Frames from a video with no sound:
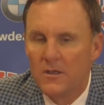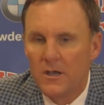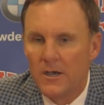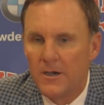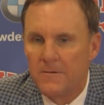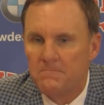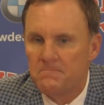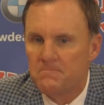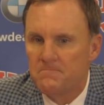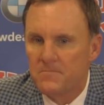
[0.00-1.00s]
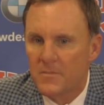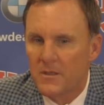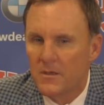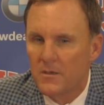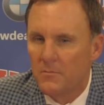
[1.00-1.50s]
Um,
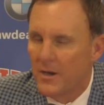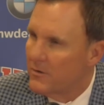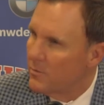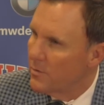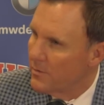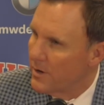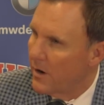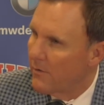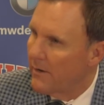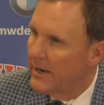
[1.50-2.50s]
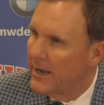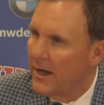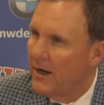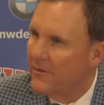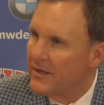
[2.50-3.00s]
compared to where we are right
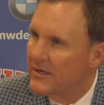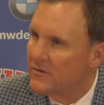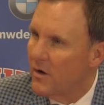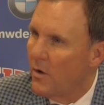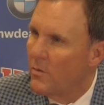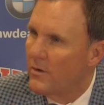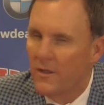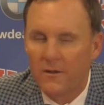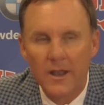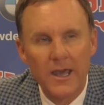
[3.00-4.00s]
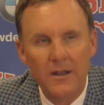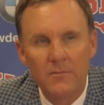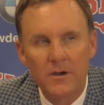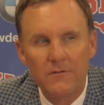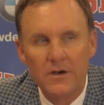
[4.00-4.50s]
now. I think it's a whole nother
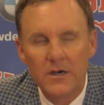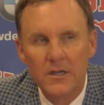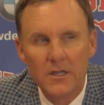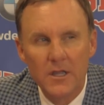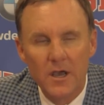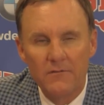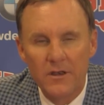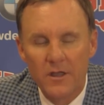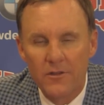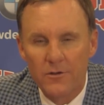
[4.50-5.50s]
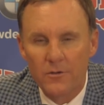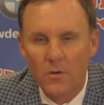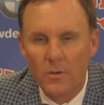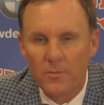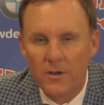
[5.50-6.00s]
atom of a of another
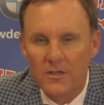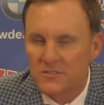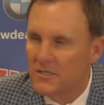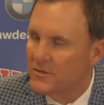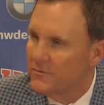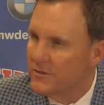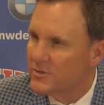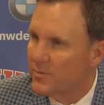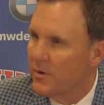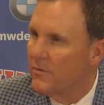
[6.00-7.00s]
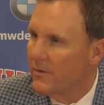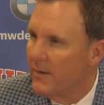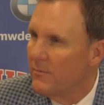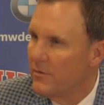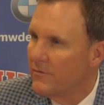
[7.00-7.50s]
growing process for this
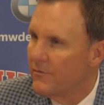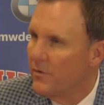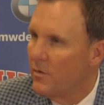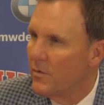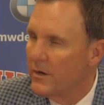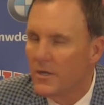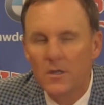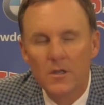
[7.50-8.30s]
program moving forward.